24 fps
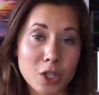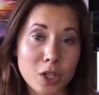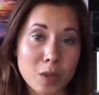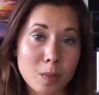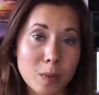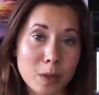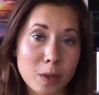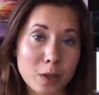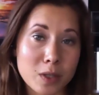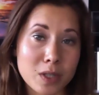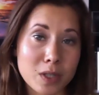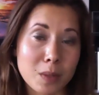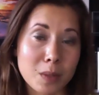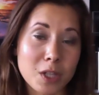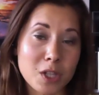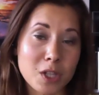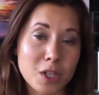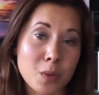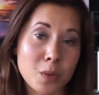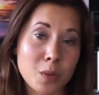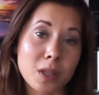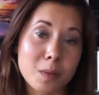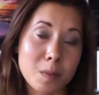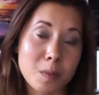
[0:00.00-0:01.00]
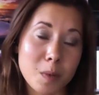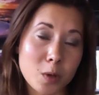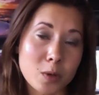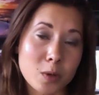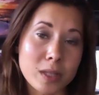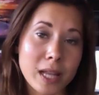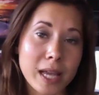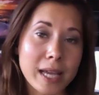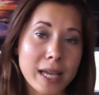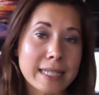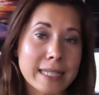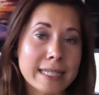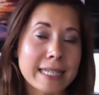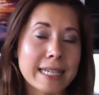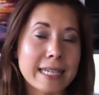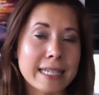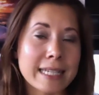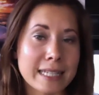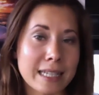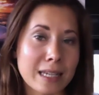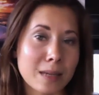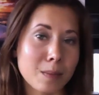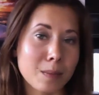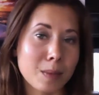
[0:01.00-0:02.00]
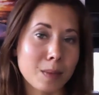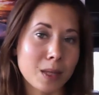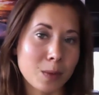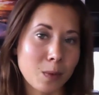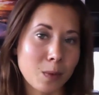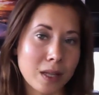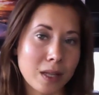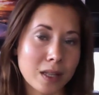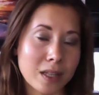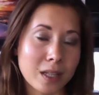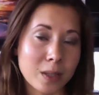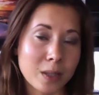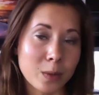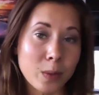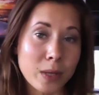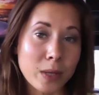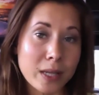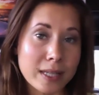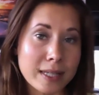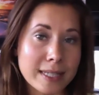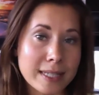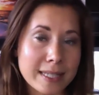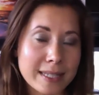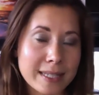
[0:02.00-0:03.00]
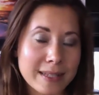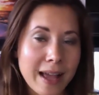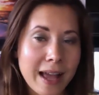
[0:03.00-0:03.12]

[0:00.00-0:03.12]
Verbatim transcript: because the picture with the most likes is going to be the one that wins.